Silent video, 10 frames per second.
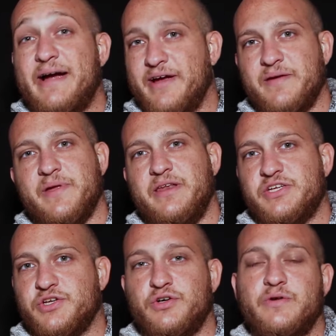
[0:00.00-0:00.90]

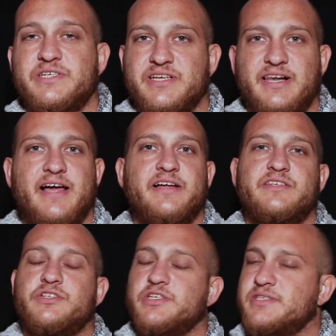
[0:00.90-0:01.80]
recommendation always to
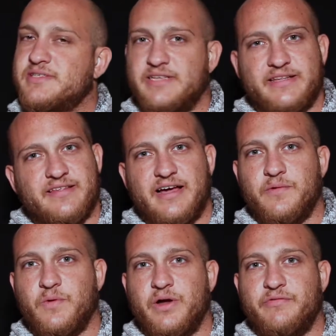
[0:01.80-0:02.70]
clients, just stick to that
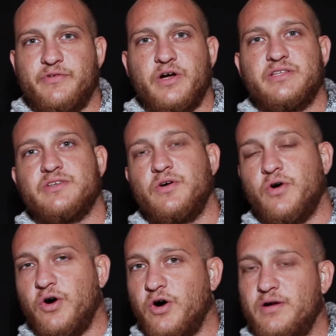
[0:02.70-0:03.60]
1 font
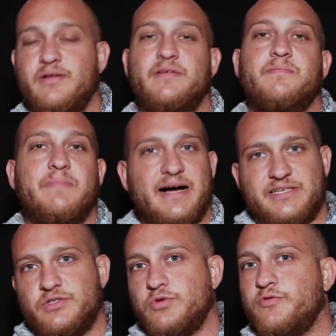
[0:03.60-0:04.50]
or
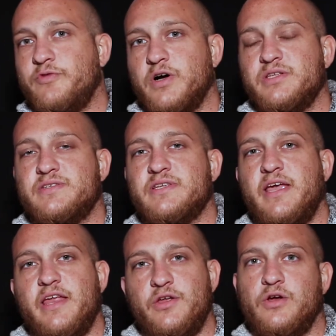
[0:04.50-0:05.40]
max 2 fonts
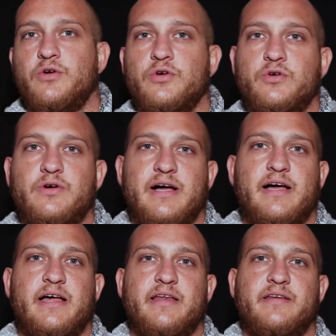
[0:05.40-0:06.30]
in your logo
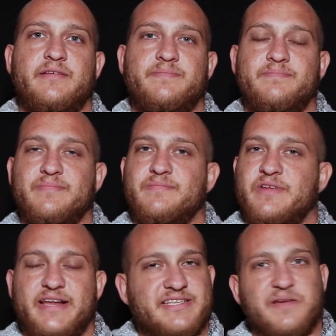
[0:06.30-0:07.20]
and
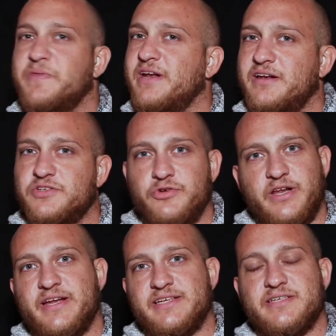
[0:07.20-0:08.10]
you get something that looks really
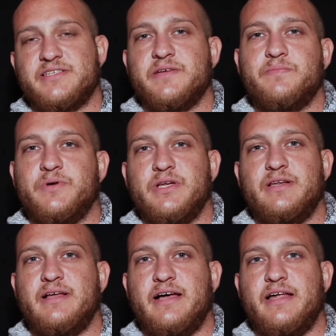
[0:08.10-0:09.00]
nice and
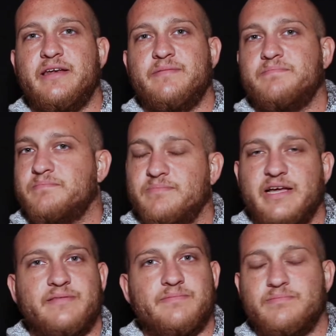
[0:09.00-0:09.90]
simple, and
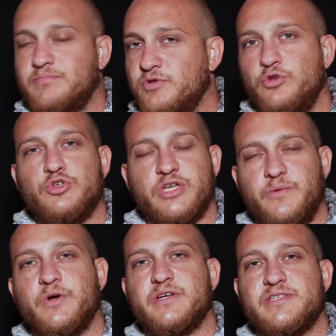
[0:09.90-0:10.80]
that usually
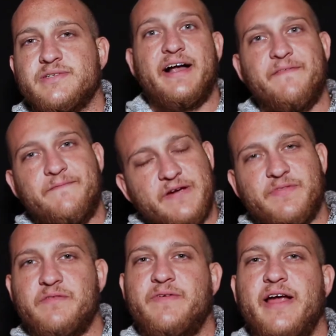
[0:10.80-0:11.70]
works. And the fifth
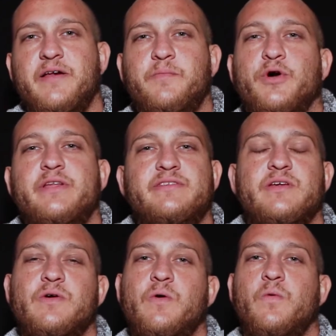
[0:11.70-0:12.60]
and final point
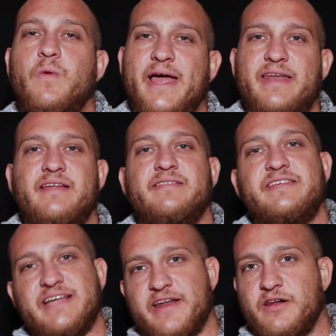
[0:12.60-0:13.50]
when
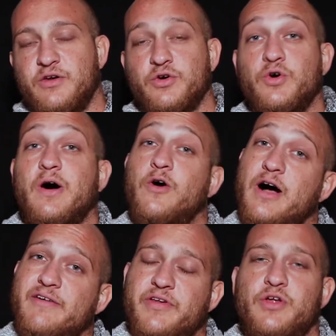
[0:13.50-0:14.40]
designing a logo or
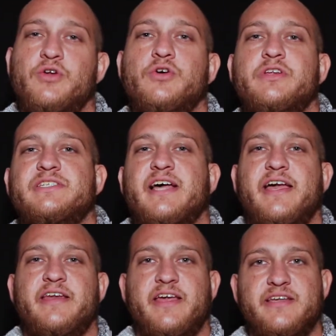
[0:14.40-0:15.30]
having your logo
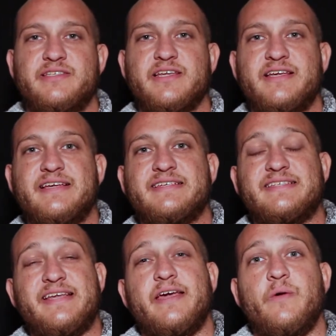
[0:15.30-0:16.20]
designed is
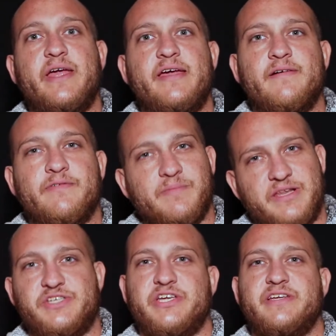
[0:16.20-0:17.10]
stay away from
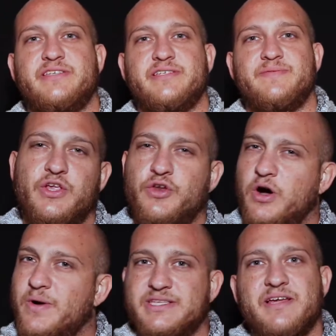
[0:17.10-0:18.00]
cliches. You
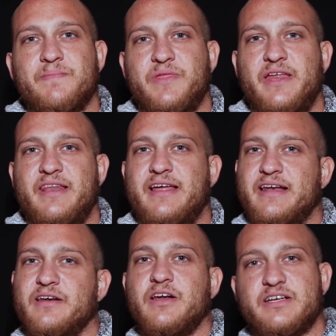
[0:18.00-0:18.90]
don't want something
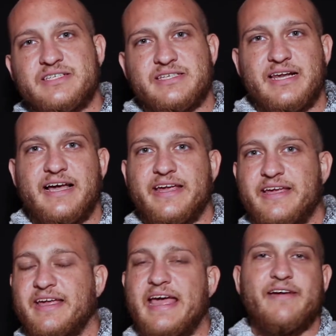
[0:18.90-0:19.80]
that looks like
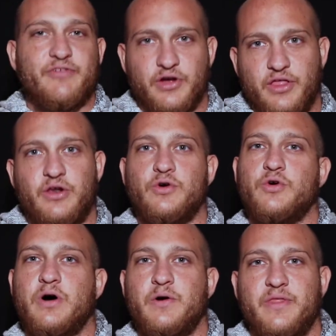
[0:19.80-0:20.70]
every other
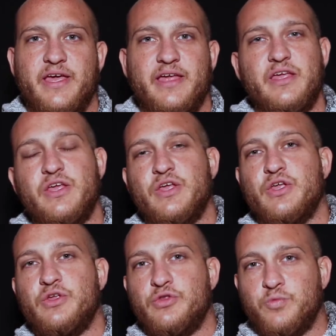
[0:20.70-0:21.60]
logo out there.
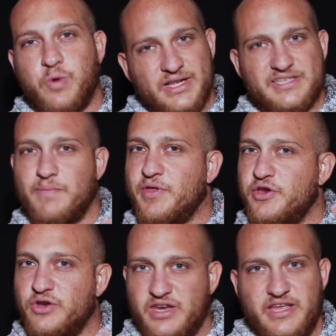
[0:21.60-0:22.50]
You want something
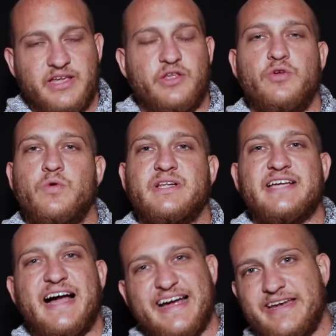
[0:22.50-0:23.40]
unique, you want
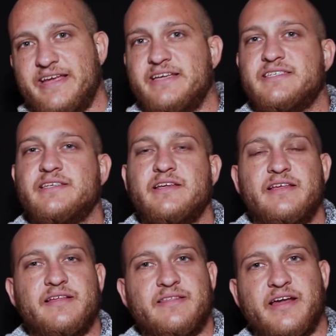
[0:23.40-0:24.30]
ideas
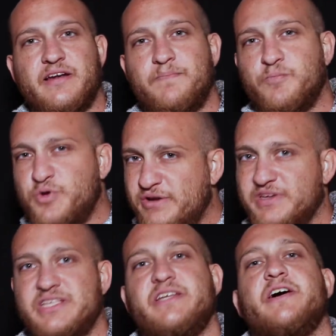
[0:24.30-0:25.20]
that are
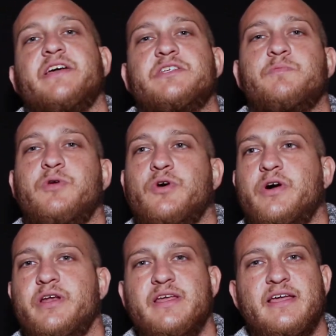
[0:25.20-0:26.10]
previously
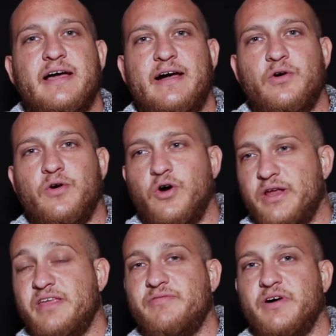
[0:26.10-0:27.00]
unexplored, or
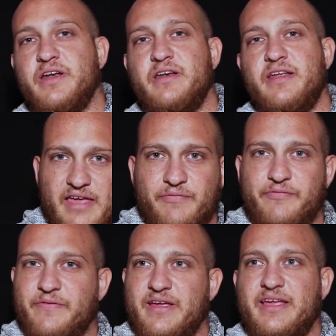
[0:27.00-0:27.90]
even if
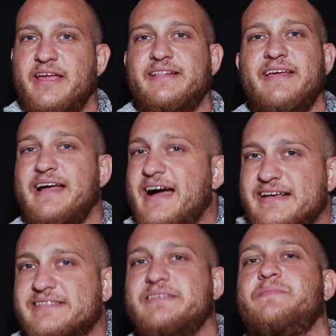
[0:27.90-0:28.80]
it
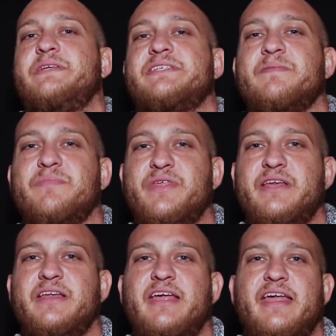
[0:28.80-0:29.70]
has to be
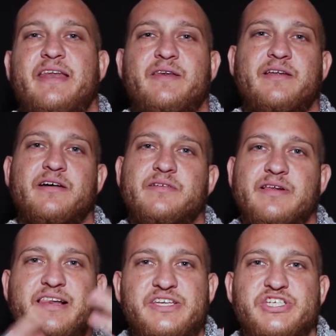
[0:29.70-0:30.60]
something in a
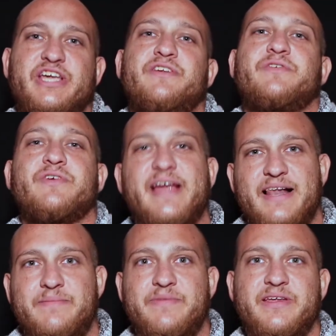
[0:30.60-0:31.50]
cliched
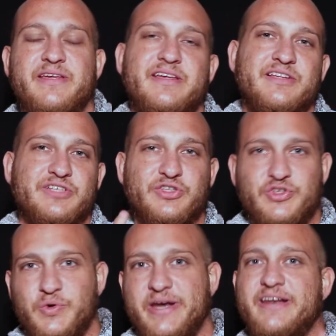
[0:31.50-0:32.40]
realm, to
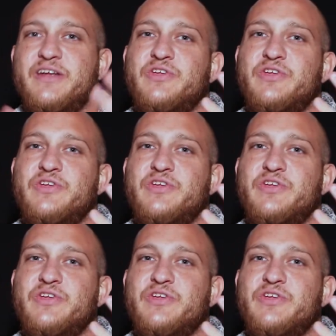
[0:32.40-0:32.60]
do it in a